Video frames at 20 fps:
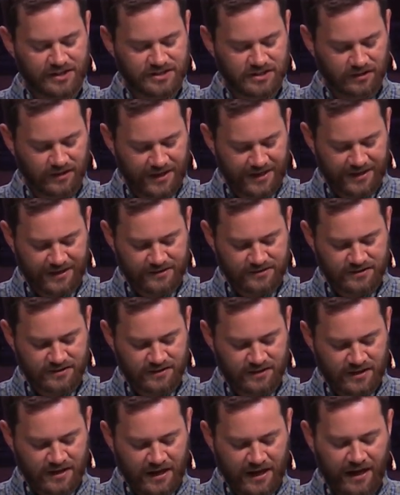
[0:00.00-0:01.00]
elect
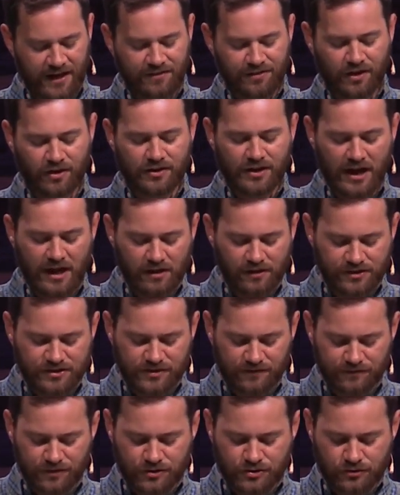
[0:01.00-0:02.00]
and their knowledge
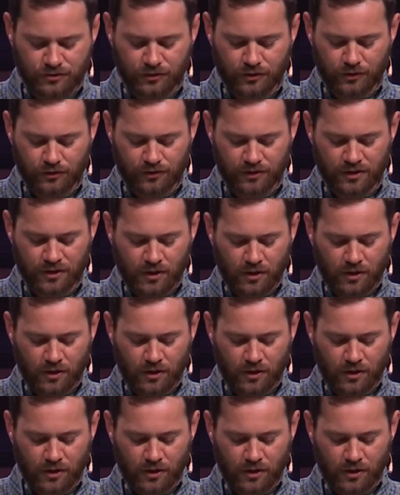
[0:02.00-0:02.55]
of the truth,